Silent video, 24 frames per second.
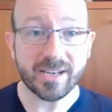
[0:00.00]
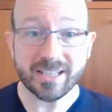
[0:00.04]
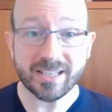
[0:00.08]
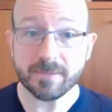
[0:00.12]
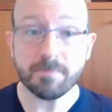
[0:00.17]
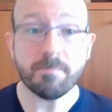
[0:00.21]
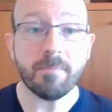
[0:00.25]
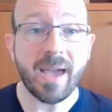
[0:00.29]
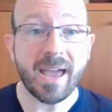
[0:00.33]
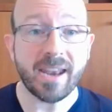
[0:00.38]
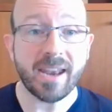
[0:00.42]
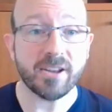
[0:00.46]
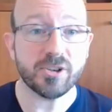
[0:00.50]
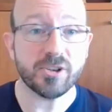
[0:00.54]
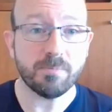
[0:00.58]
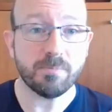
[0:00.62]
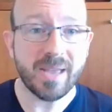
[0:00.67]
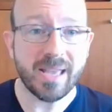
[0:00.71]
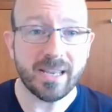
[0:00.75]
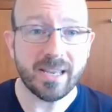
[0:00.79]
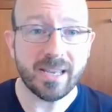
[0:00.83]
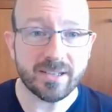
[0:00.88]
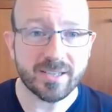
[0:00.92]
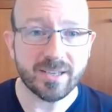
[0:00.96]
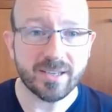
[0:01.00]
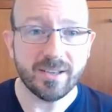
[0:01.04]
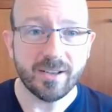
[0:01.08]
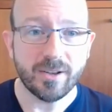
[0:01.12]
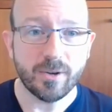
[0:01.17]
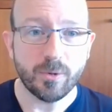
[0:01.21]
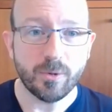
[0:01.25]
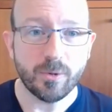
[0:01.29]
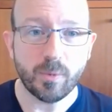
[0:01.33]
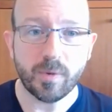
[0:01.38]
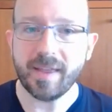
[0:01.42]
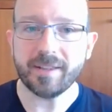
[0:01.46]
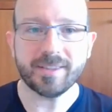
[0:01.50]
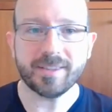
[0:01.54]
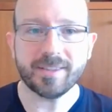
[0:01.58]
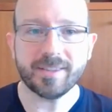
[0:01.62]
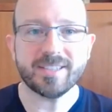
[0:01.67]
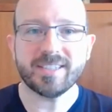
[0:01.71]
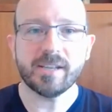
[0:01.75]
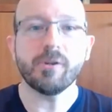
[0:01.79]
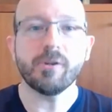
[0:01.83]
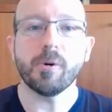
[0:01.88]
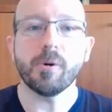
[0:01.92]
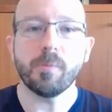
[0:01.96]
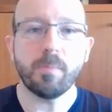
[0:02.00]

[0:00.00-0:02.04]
It's management without the single